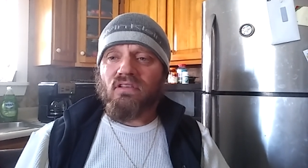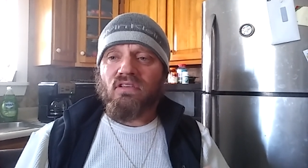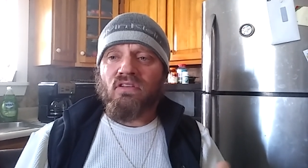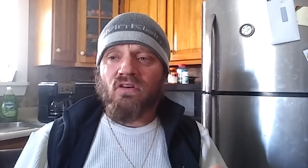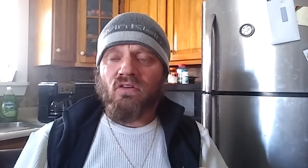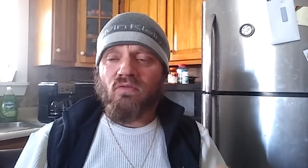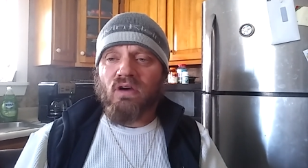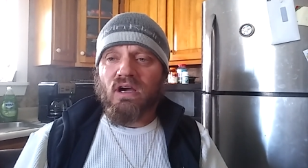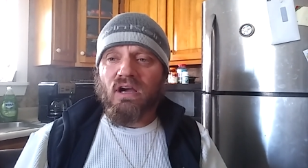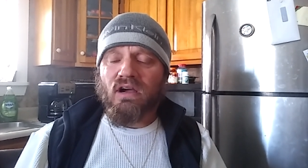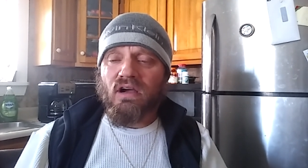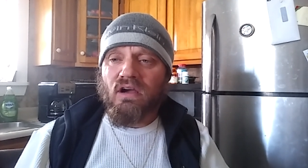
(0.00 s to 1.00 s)

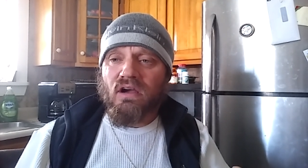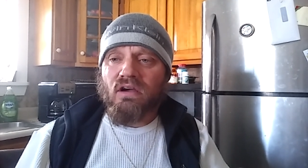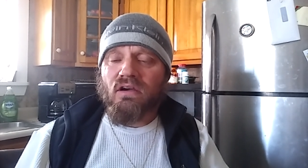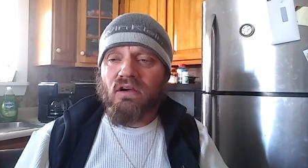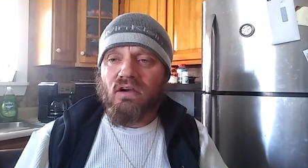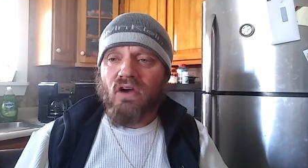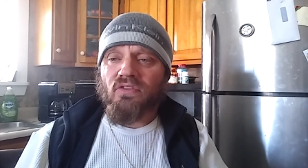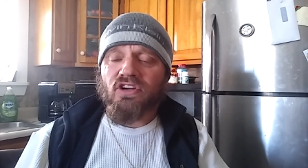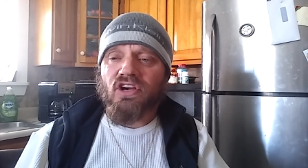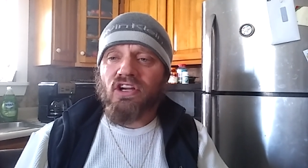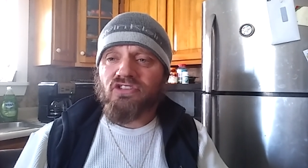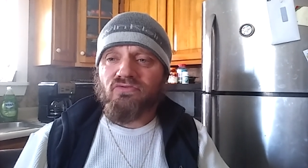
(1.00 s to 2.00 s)
other
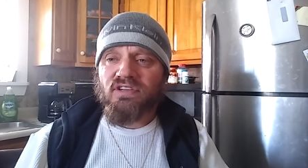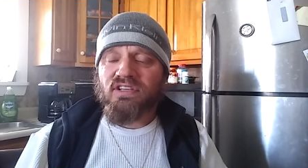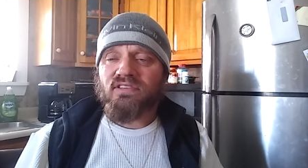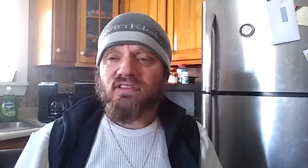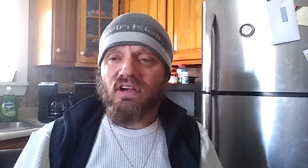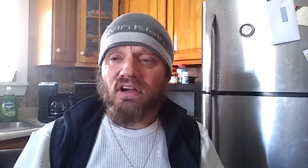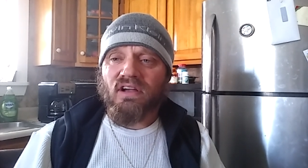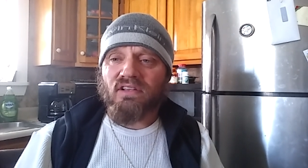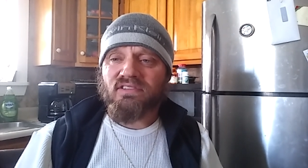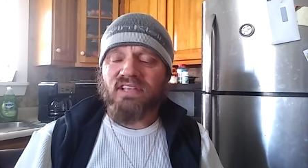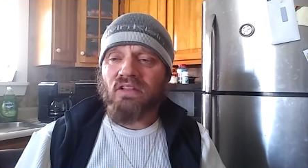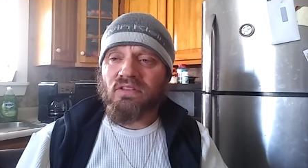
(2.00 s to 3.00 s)
countries
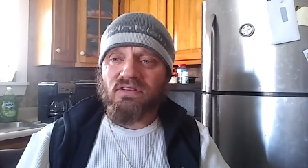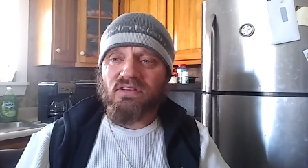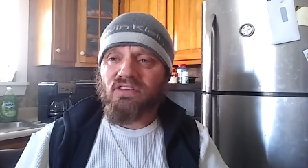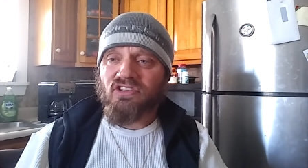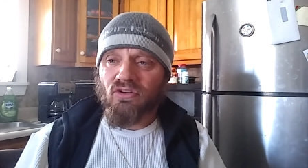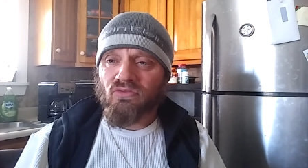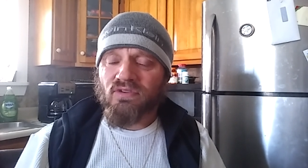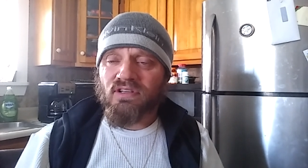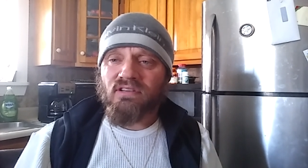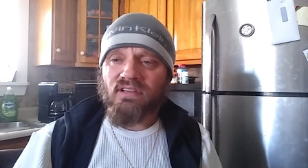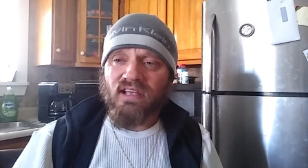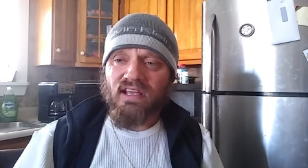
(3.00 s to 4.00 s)
selling
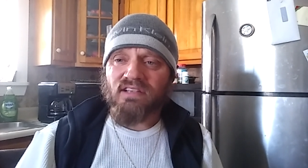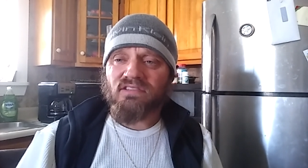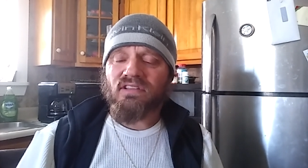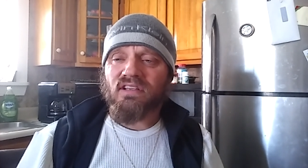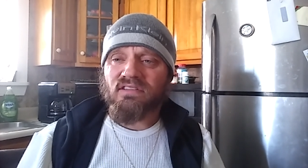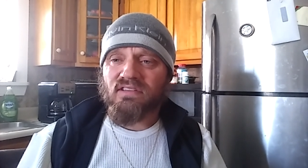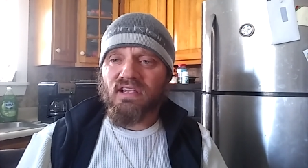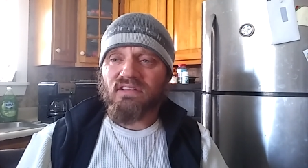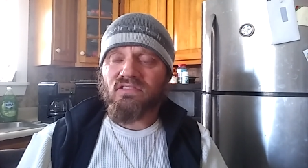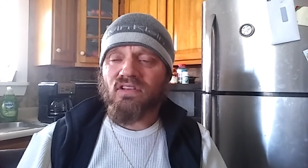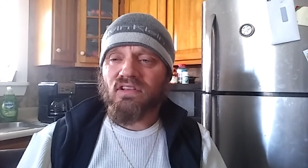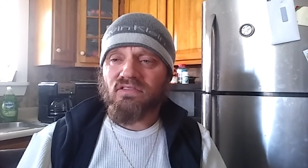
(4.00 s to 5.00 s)
children
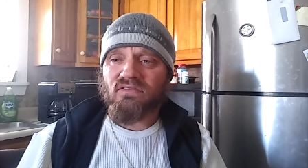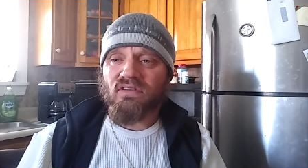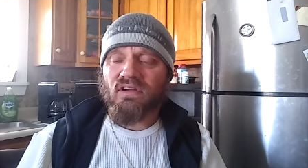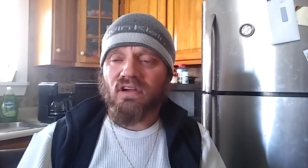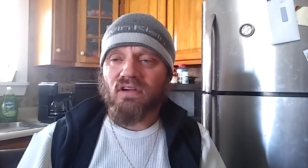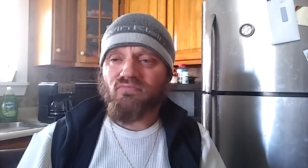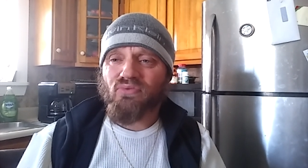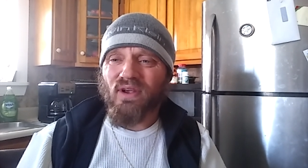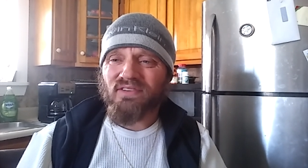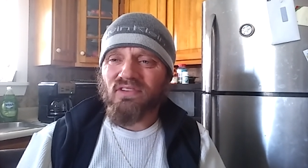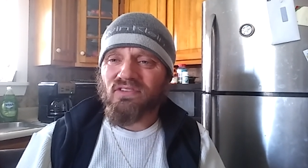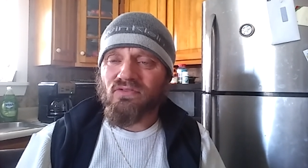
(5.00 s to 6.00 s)
as
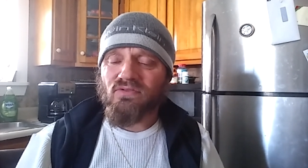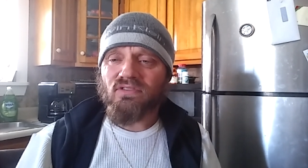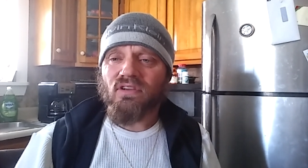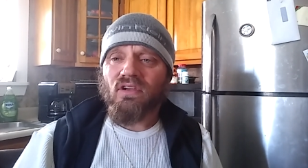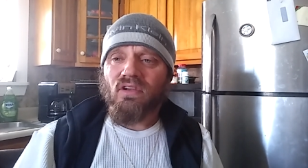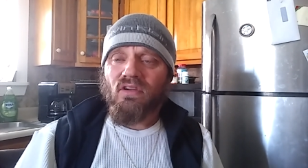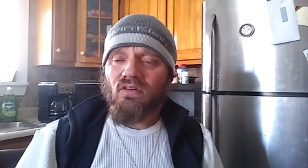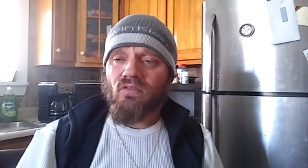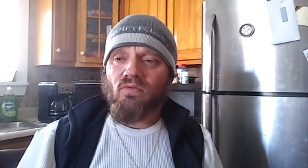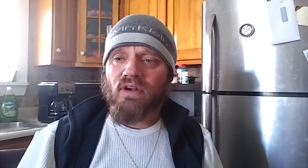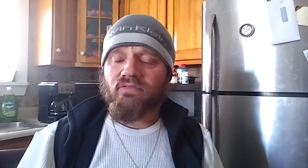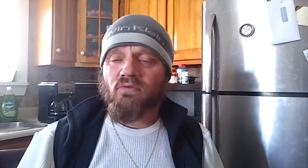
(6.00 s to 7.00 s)
prostitutes,
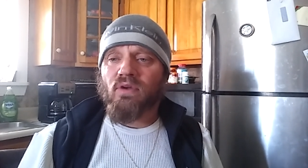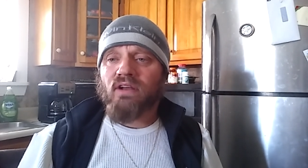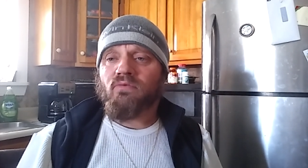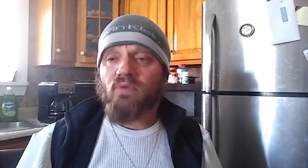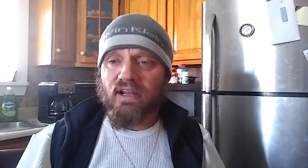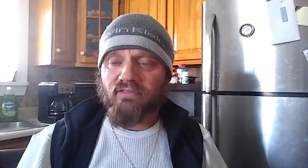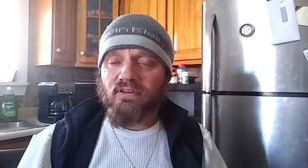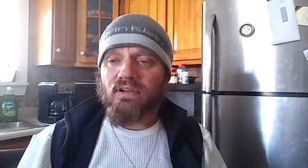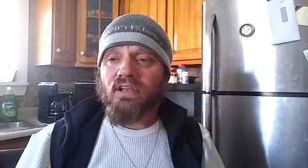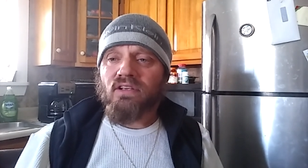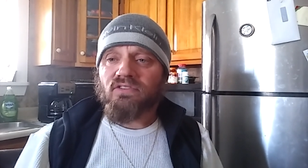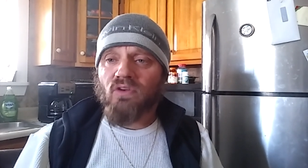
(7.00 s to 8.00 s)
whatever.
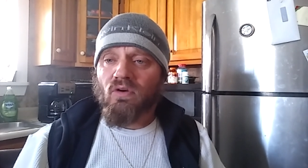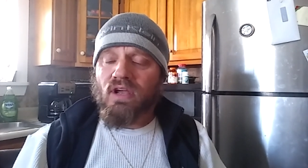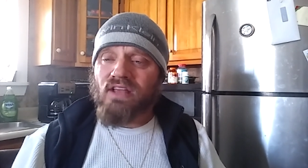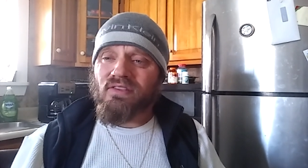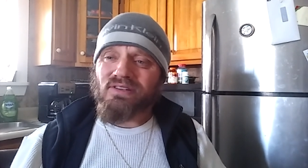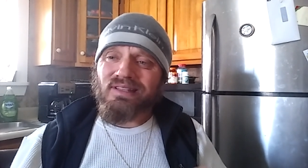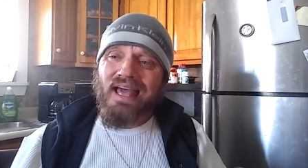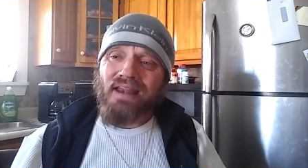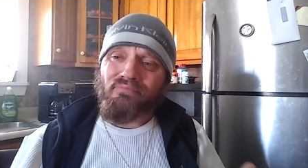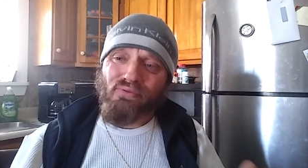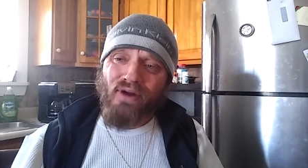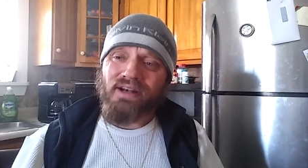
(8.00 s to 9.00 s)
So there's a lot
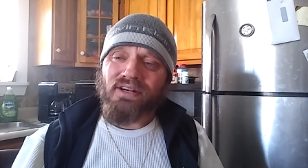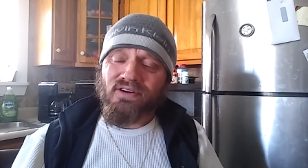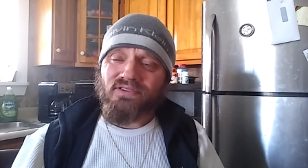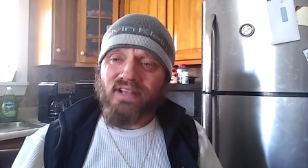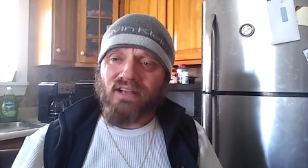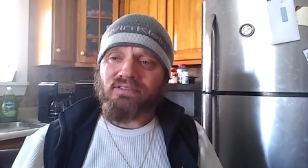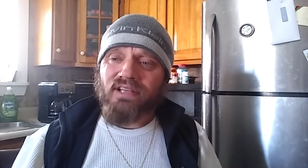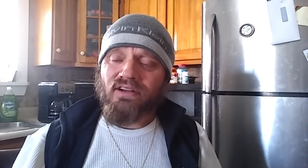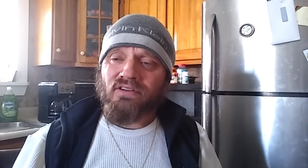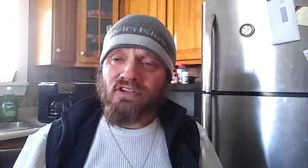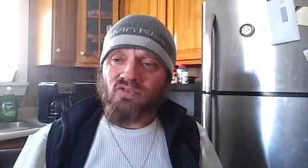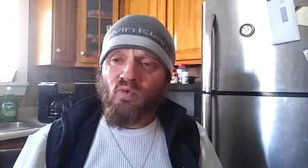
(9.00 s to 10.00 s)
of predators out
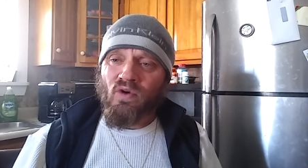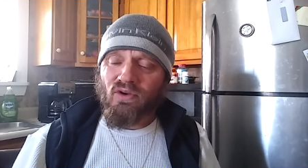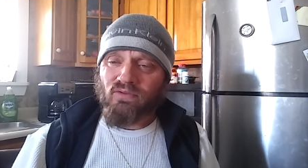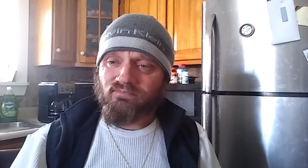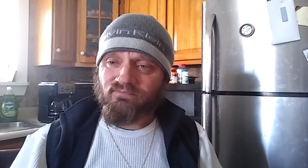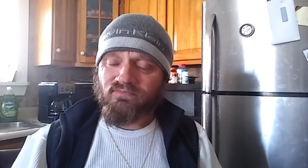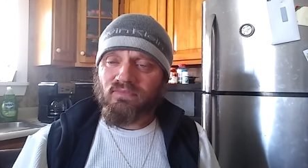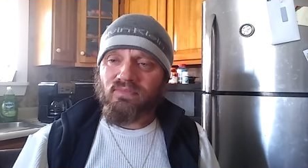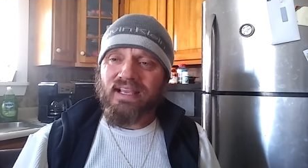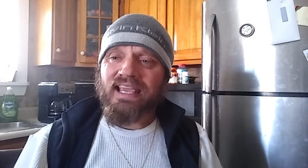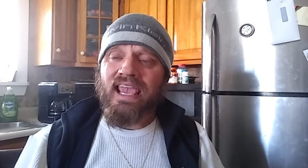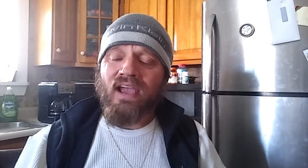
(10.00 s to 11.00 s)
there in this world
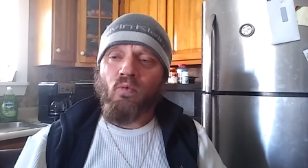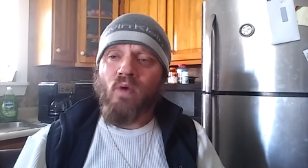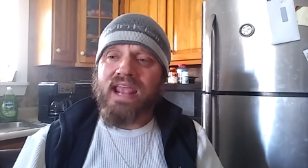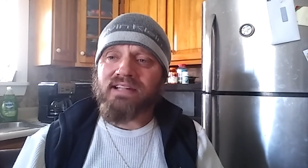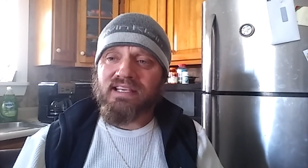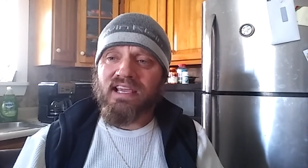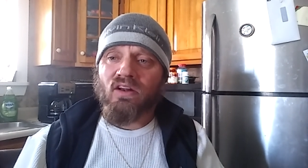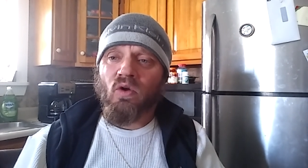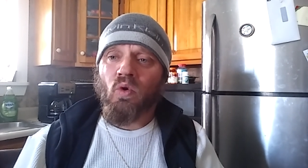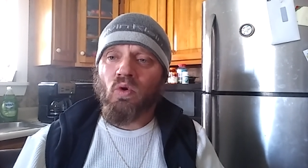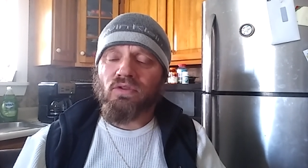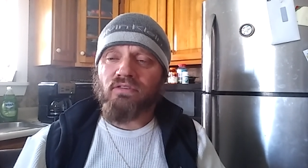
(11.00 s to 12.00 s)
that can't wait to get a
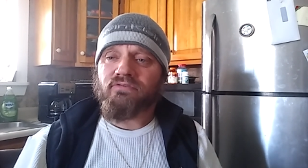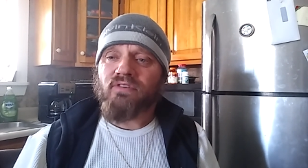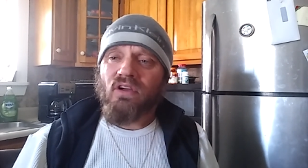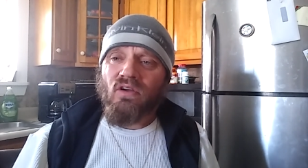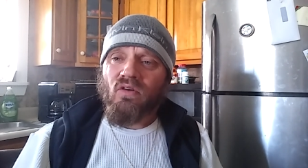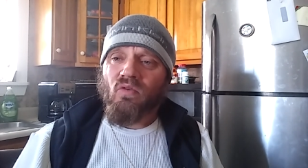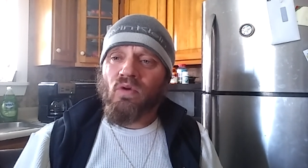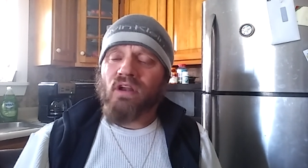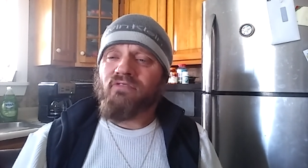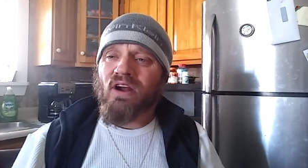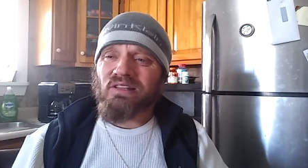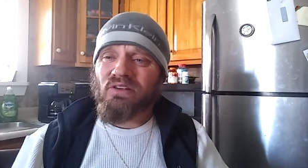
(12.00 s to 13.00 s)
hold of one
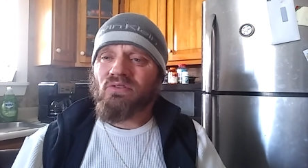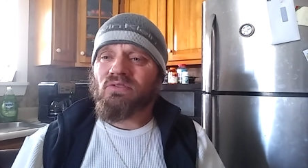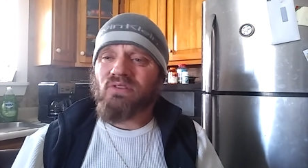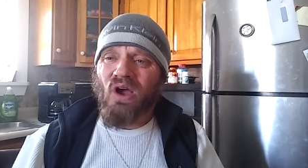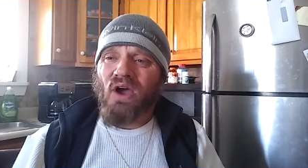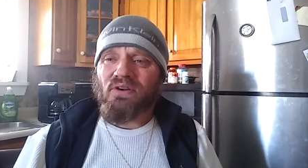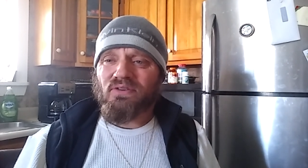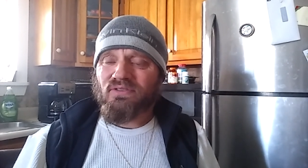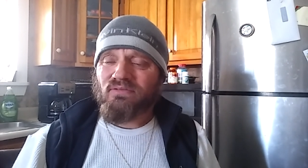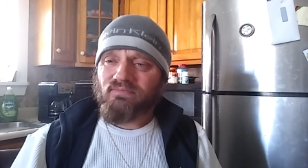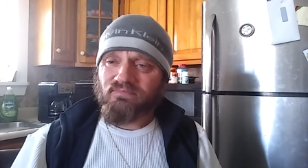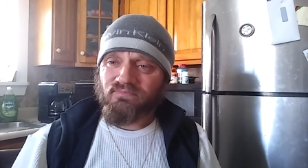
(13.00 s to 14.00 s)
of our little daughters.